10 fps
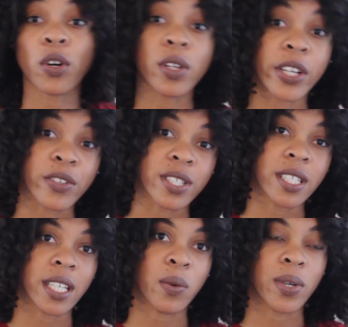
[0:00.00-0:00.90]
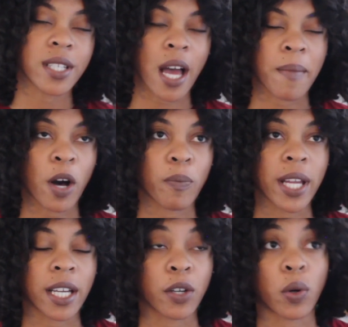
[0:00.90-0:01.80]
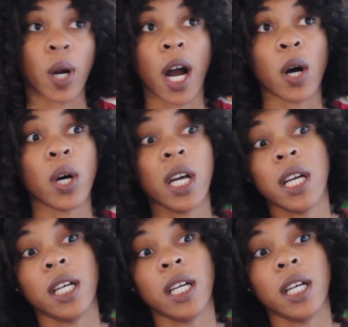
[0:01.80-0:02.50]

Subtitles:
earlier to see what time I'll make it, or I'll